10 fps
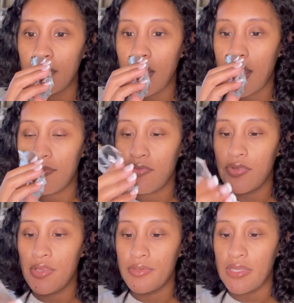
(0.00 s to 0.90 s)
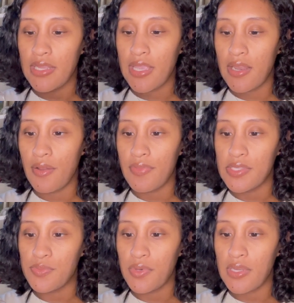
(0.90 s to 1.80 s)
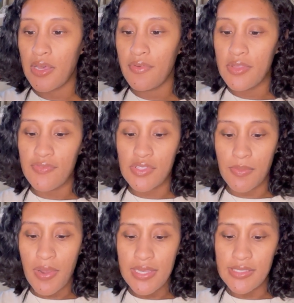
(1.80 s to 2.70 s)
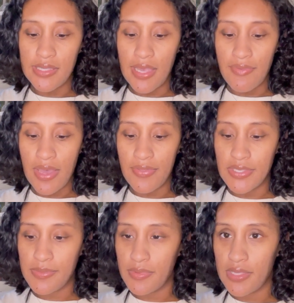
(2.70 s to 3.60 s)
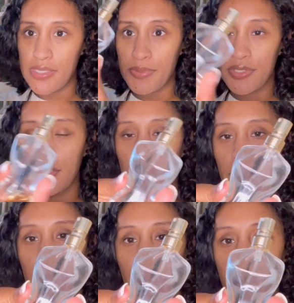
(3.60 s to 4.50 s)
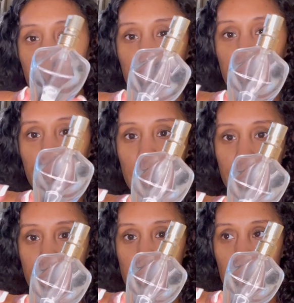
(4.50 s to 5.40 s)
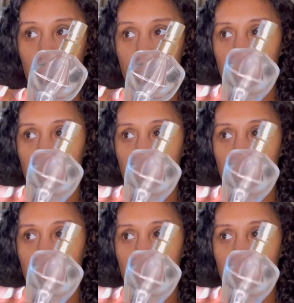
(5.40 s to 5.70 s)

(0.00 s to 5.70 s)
I have a video dedicated on this one now. Surprisingly, I've had this particular bottle for 2 years now,